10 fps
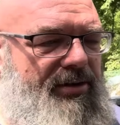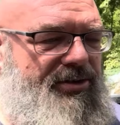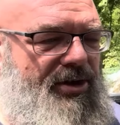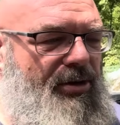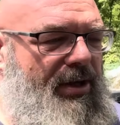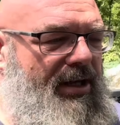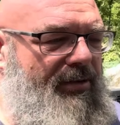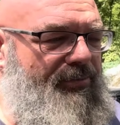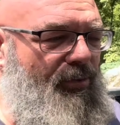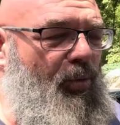
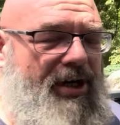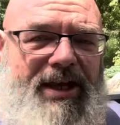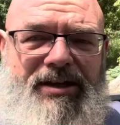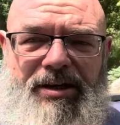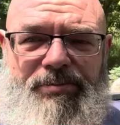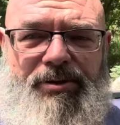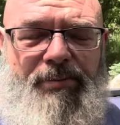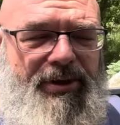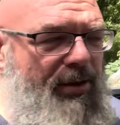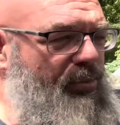So what I ended up
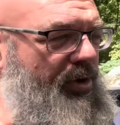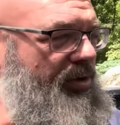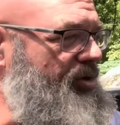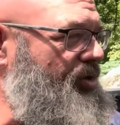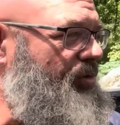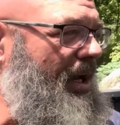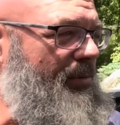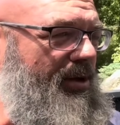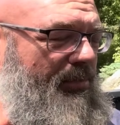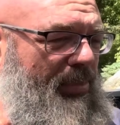coming up with is just
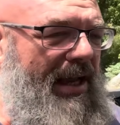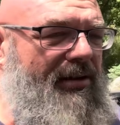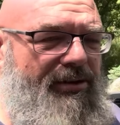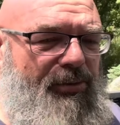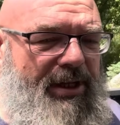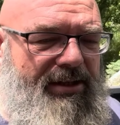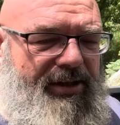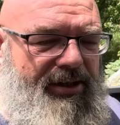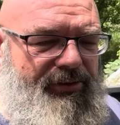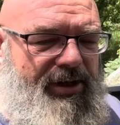grabbing a pallet that we had
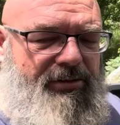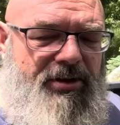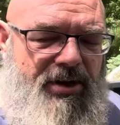laying around,